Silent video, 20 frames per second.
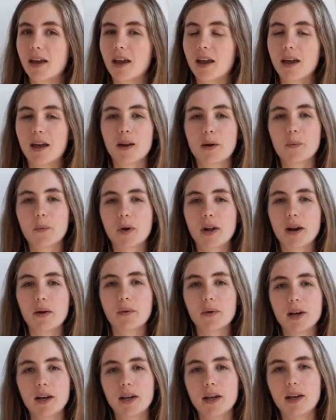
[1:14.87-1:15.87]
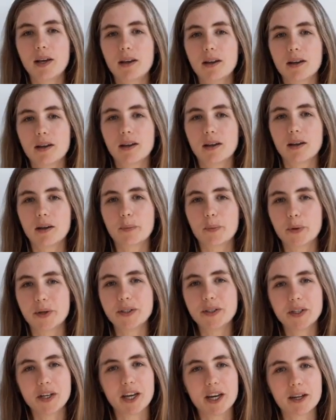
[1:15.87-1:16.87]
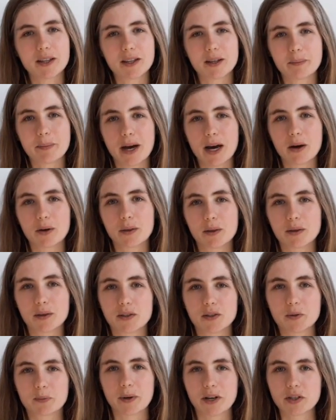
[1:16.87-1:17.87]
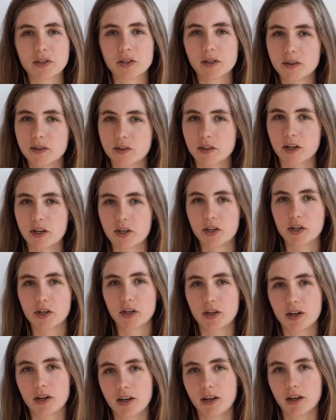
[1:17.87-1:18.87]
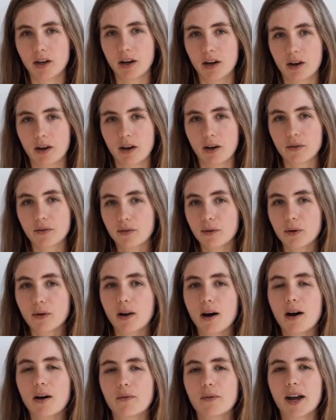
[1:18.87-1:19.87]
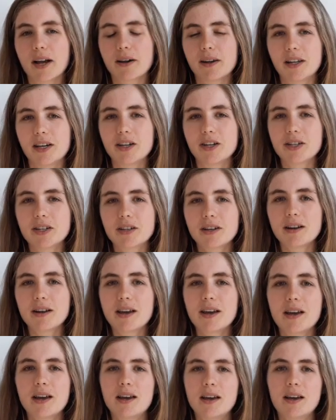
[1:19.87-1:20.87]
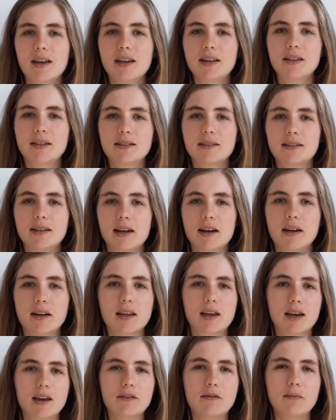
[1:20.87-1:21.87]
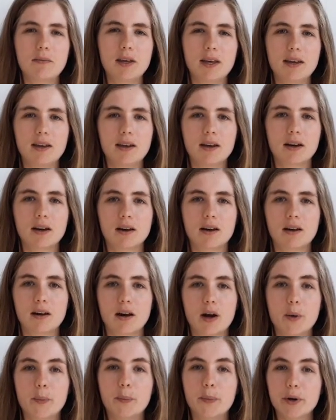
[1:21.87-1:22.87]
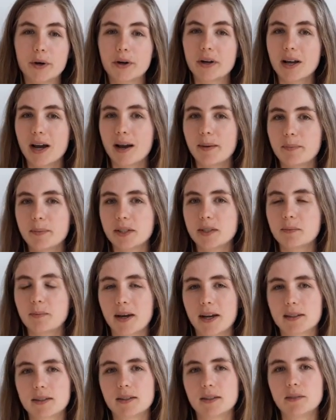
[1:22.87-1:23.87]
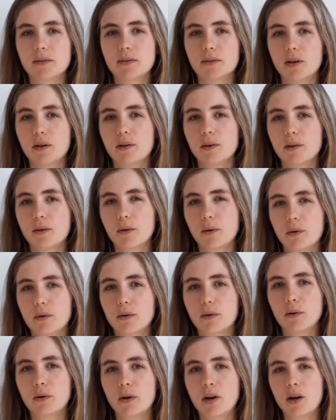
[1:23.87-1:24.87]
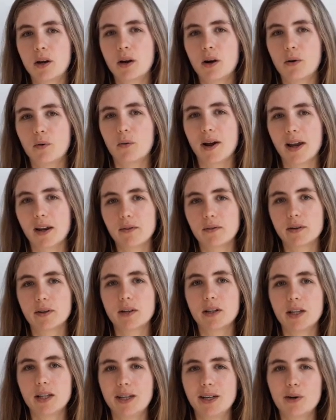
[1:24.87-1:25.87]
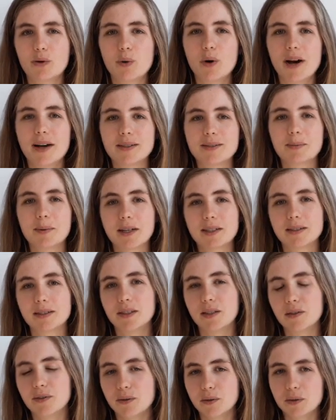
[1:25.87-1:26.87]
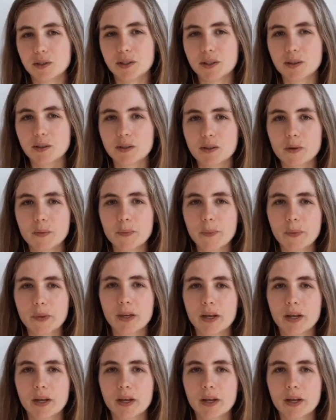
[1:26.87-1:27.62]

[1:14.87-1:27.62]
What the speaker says: And what I really appreciated about the specialization in food law and regulation is that it gave me a bird's-eye perspective on all relevant legal aspects in the food system.